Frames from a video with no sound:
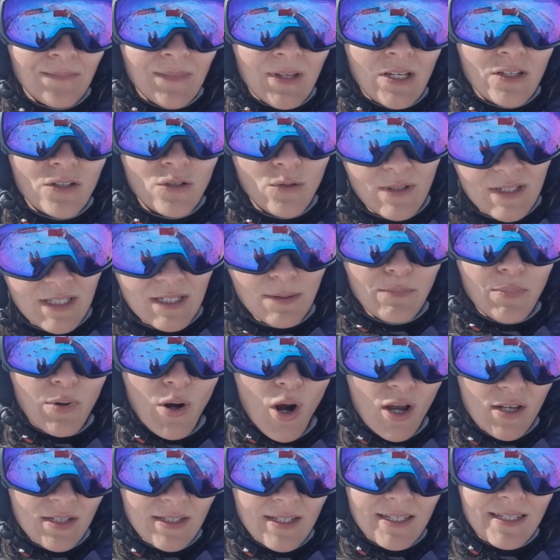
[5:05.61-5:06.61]
So it's a
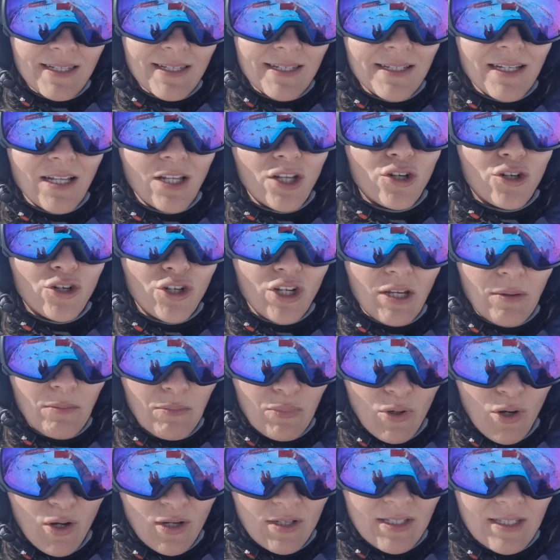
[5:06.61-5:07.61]
process, it's a learning
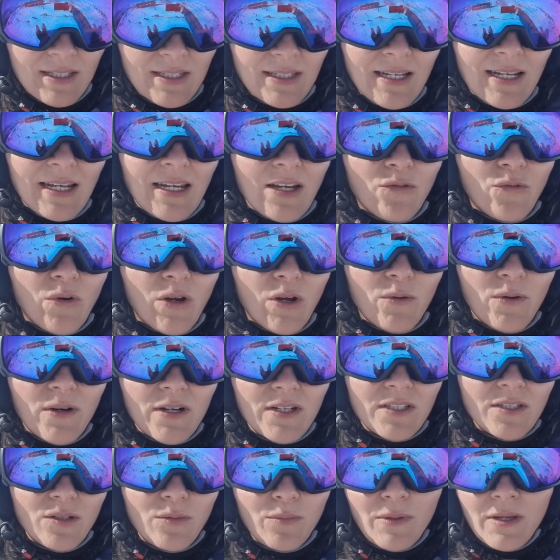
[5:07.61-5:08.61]
process, and it
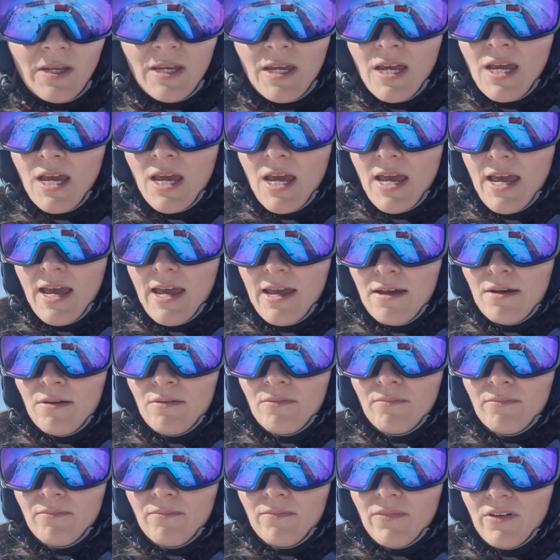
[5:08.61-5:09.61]
requires to be
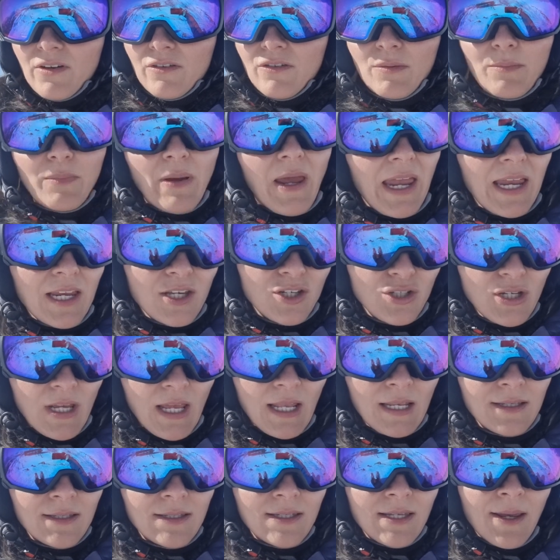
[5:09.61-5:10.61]
very
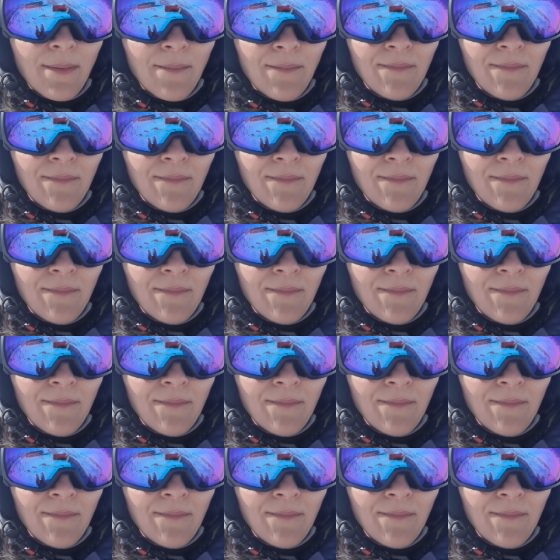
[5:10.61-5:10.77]
patient